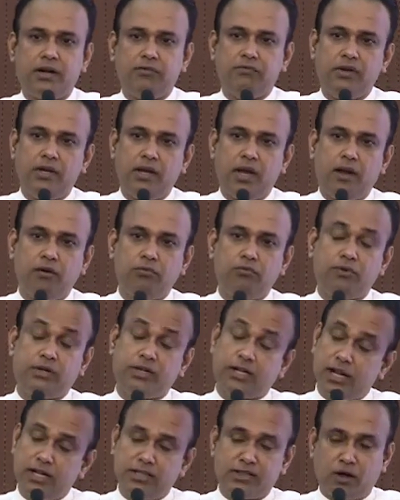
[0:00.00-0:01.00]
We have
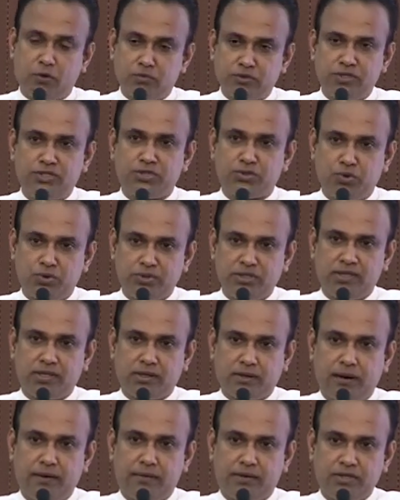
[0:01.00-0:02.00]
10,000 schools in the
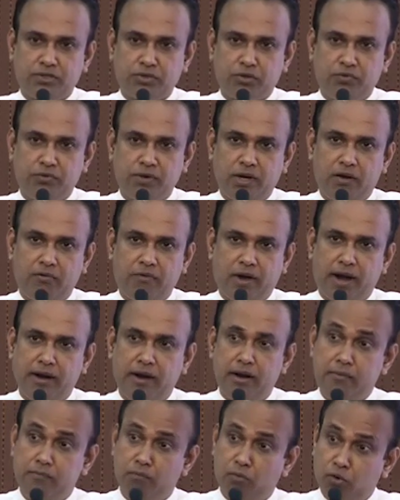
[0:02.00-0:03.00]
country. So we have
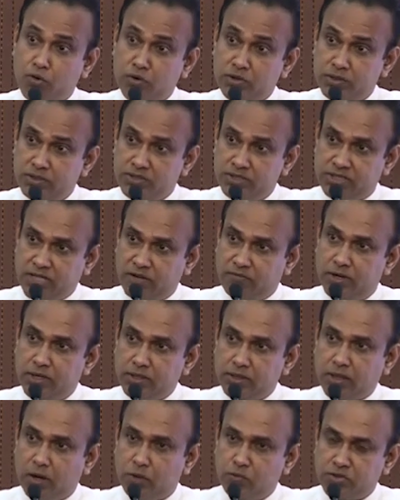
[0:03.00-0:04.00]
added
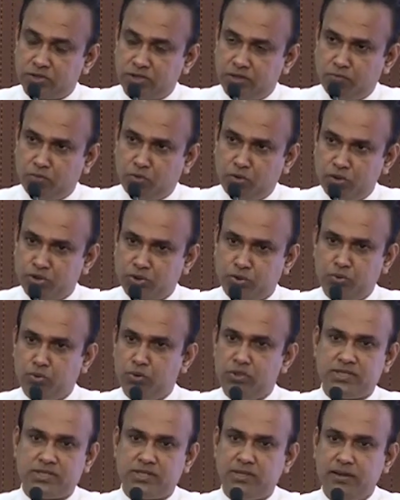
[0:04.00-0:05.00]
7,000 more
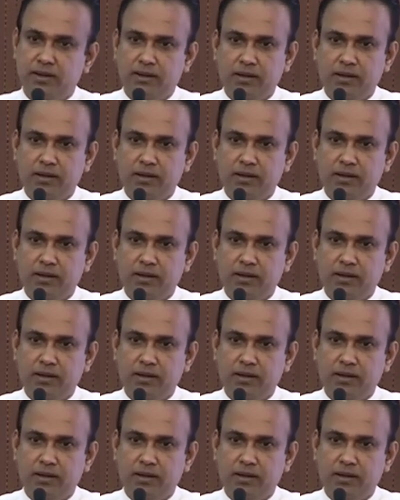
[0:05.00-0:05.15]
schools